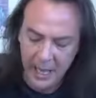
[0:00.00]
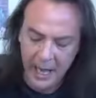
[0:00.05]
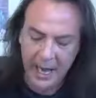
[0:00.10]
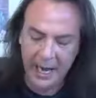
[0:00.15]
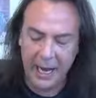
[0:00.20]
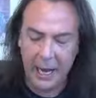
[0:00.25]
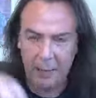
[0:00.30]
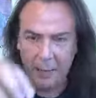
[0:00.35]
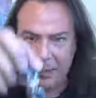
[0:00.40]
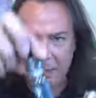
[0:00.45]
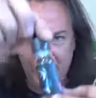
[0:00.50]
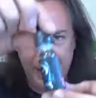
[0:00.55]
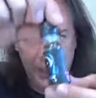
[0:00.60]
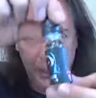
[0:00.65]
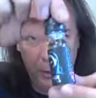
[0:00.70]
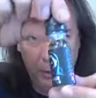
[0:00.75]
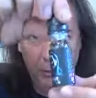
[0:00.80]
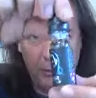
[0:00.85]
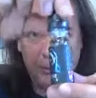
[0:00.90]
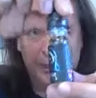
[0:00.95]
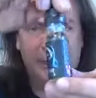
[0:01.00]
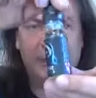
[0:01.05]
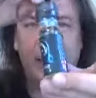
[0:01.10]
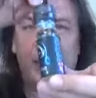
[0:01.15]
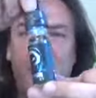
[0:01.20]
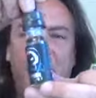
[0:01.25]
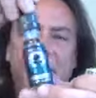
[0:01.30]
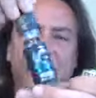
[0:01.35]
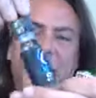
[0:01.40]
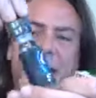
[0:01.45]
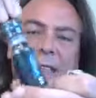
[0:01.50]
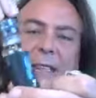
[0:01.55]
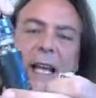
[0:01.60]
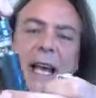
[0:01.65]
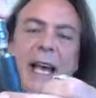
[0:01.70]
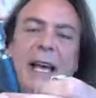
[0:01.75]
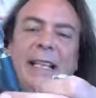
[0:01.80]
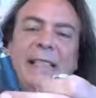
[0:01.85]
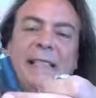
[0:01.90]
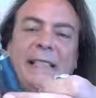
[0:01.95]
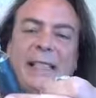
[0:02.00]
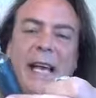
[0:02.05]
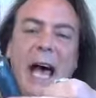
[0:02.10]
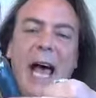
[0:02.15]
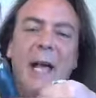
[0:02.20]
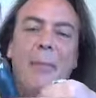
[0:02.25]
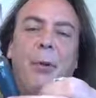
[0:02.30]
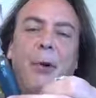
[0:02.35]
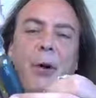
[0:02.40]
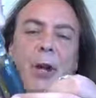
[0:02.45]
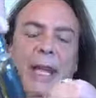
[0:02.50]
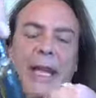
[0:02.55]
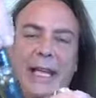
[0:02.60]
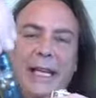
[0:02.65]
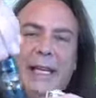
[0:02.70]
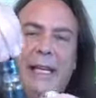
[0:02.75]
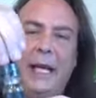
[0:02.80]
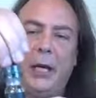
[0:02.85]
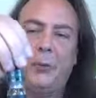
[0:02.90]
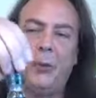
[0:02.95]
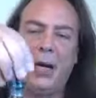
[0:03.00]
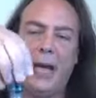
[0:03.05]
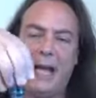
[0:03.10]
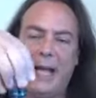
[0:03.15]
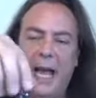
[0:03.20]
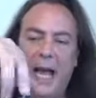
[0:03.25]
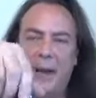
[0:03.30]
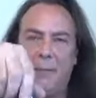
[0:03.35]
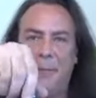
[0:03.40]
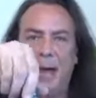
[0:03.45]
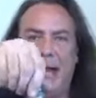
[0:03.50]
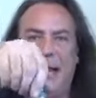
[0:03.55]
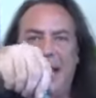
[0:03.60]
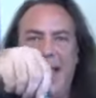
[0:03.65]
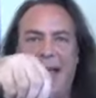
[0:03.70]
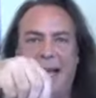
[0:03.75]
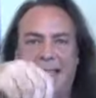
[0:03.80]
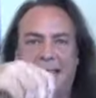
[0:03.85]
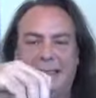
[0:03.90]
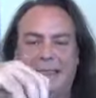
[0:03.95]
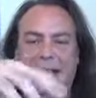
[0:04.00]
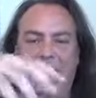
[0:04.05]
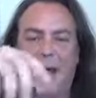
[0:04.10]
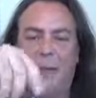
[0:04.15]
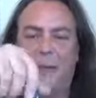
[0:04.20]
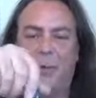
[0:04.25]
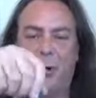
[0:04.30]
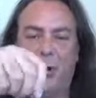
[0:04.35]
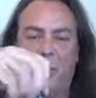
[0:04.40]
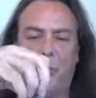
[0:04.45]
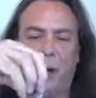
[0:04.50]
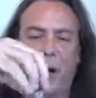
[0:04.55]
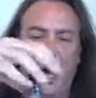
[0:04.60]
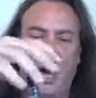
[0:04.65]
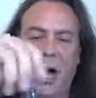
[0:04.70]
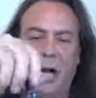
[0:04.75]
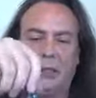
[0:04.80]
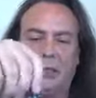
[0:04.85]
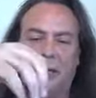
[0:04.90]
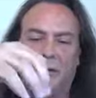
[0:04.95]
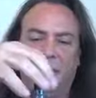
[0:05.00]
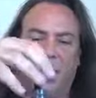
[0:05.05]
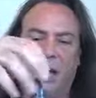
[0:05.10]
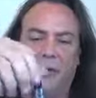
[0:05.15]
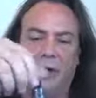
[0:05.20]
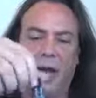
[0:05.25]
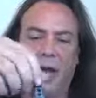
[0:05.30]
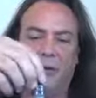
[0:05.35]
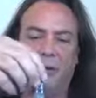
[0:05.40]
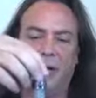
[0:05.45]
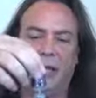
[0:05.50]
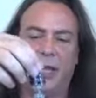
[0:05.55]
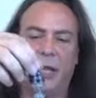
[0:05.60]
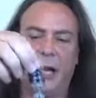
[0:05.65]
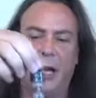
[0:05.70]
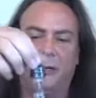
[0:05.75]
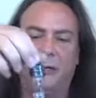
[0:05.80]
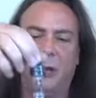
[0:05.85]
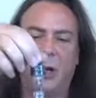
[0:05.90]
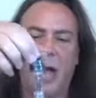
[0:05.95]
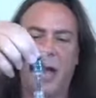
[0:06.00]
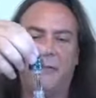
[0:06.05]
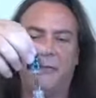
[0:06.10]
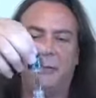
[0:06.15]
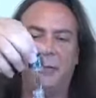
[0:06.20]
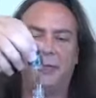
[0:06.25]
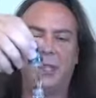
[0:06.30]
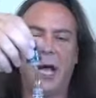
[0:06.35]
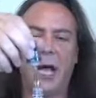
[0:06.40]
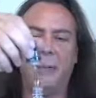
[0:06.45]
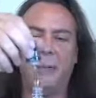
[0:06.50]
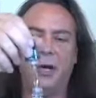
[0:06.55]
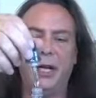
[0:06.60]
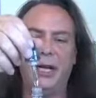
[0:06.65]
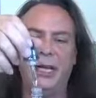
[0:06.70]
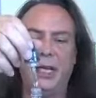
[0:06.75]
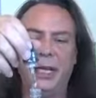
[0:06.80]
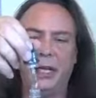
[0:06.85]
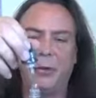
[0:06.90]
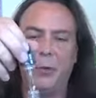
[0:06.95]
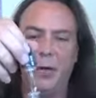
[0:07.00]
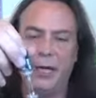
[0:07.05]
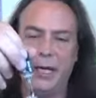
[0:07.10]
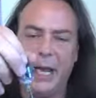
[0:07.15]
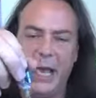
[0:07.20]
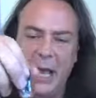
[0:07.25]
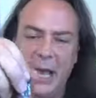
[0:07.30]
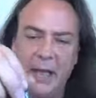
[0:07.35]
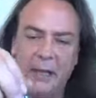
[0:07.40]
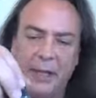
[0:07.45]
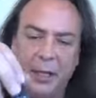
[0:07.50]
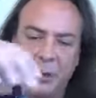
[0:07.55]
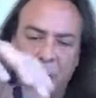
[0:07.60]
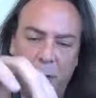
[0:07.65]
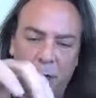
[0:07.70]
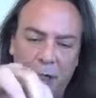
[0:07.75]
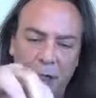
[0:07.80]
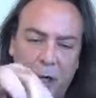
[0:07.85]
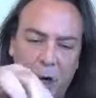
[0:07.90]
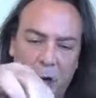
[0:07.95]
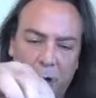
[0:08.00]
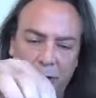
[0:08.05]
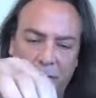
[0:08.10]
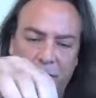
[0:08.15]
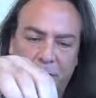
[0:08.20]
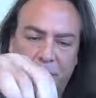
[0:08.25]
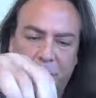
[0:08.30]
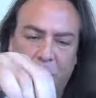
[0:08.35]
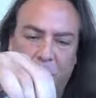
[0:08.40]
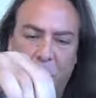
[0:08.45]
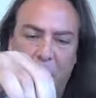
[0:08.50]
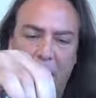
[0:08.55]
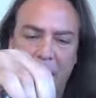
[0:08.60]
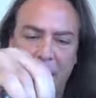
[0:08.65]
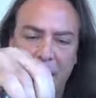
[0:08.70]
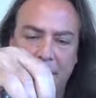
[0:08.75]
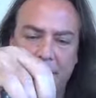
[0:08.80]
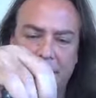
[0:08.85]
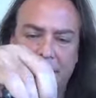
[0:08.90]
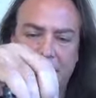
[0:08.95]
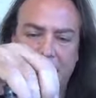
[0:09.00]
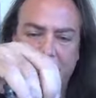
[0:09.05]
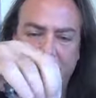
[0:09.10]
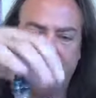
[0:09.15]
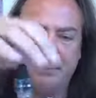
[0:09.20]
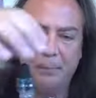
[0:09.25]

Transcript: And I'm going to be using some of this Cyber E-Liquid I got in my last sample box. I've loved everything I've tried from Cyber E-Liquid. This one is called Stripes.